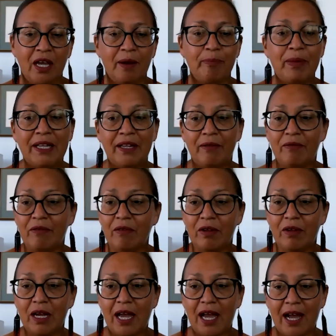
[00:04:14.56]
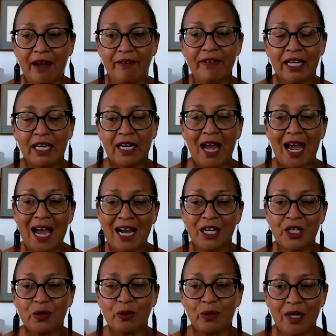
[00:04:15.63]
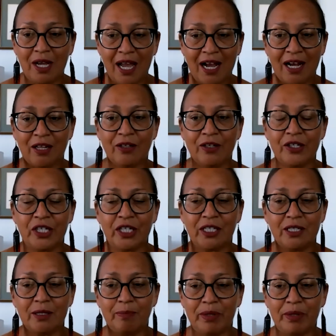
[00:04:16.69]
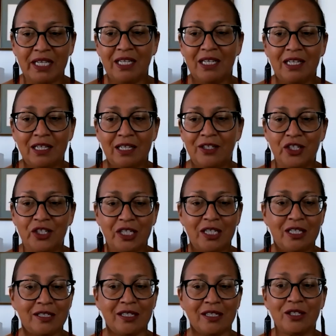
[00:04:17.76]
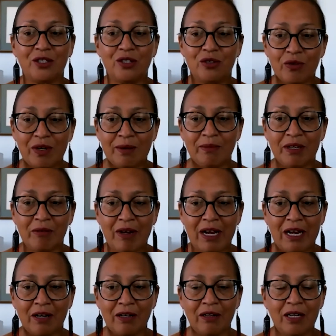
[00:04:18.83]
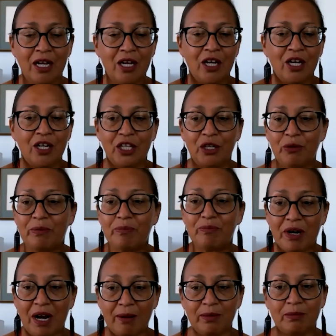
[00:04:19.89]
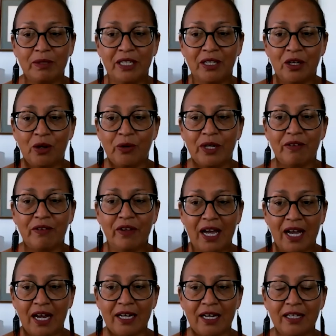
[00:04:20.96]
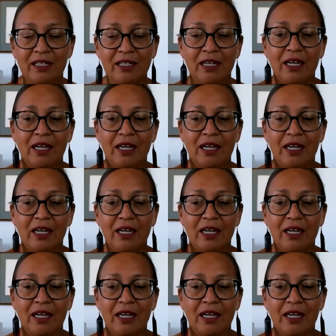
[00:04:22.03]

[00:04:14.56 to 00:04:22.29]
But having an actual allergy to PEG is extremely rare. You would probably know it if you had it.